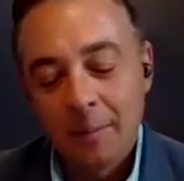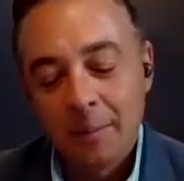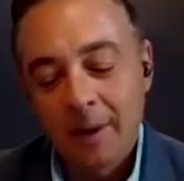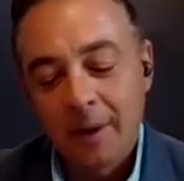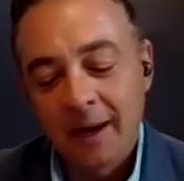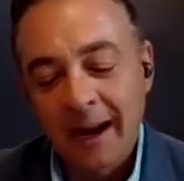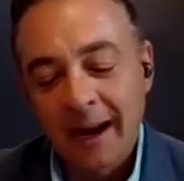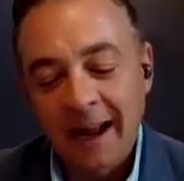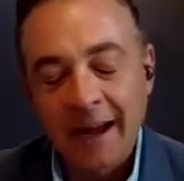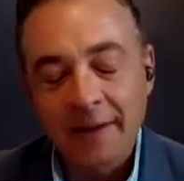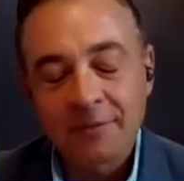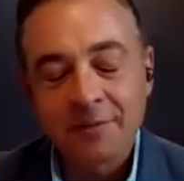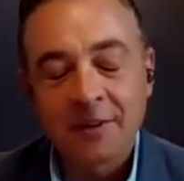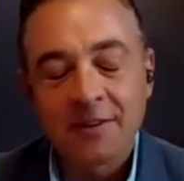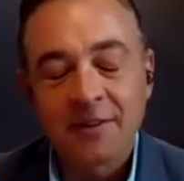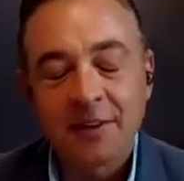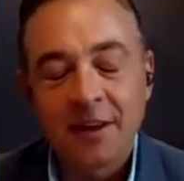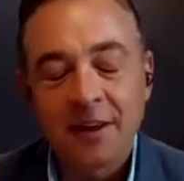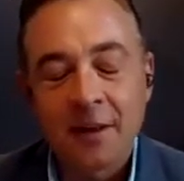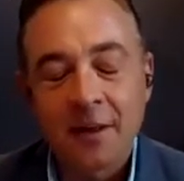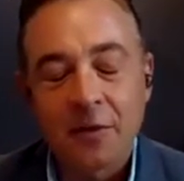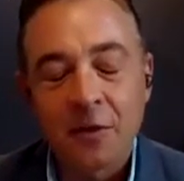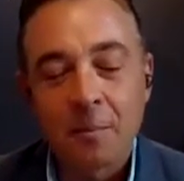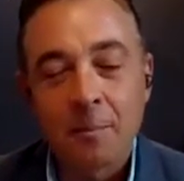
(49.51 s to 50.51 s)
But I have to
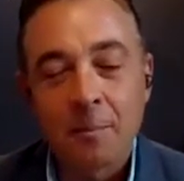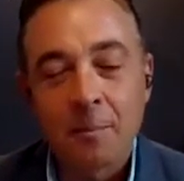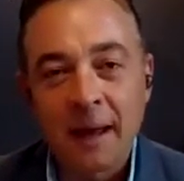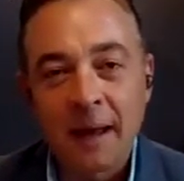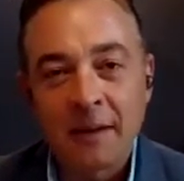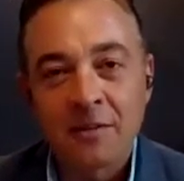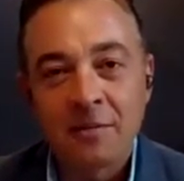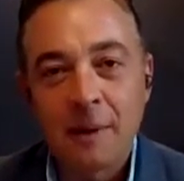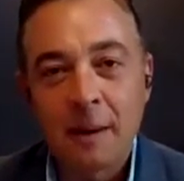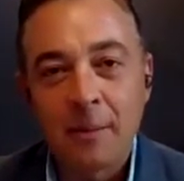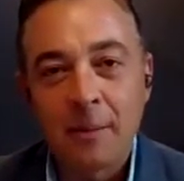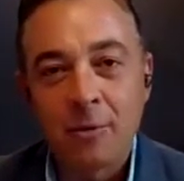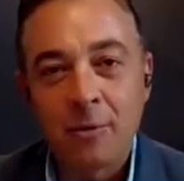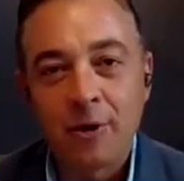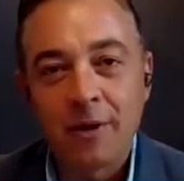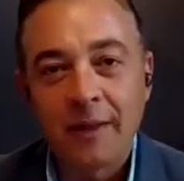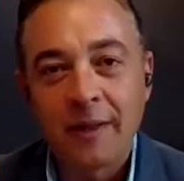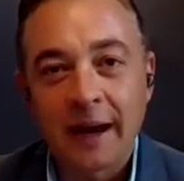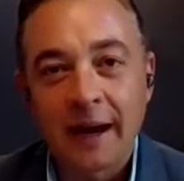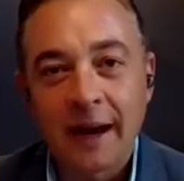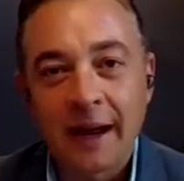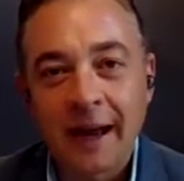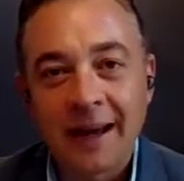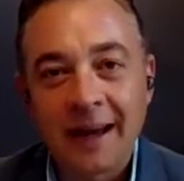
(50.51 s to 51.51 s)
say that the best
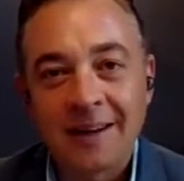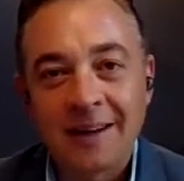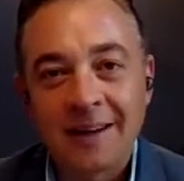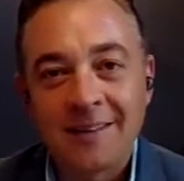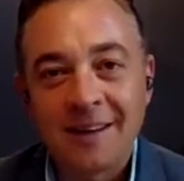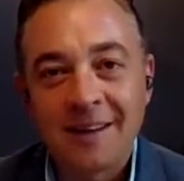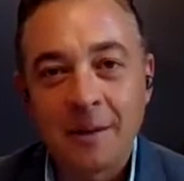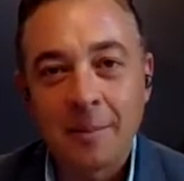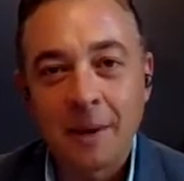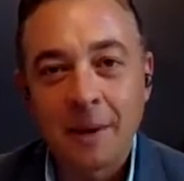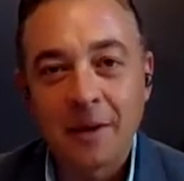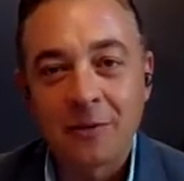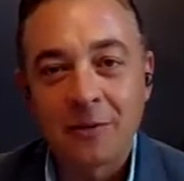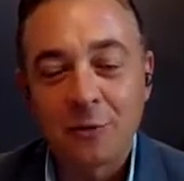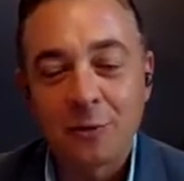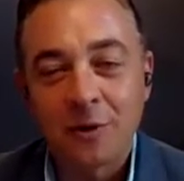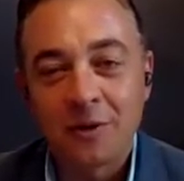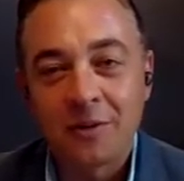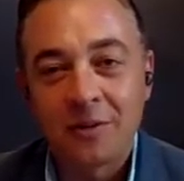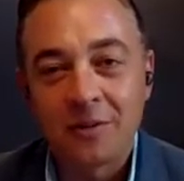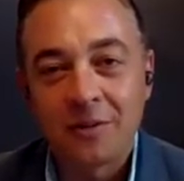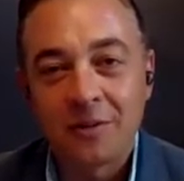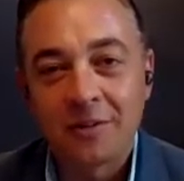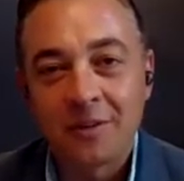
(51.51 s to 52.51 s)
memory that I had at TMS
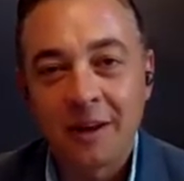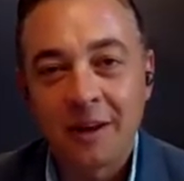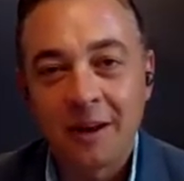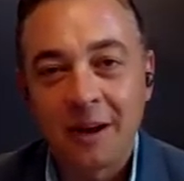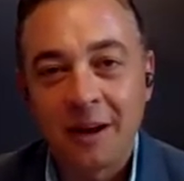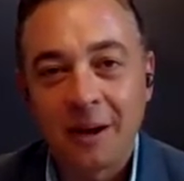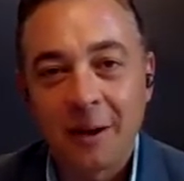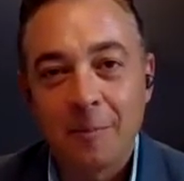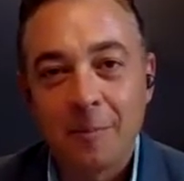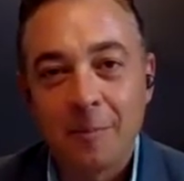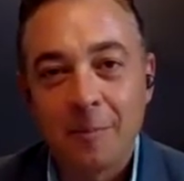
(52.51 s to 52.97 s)
was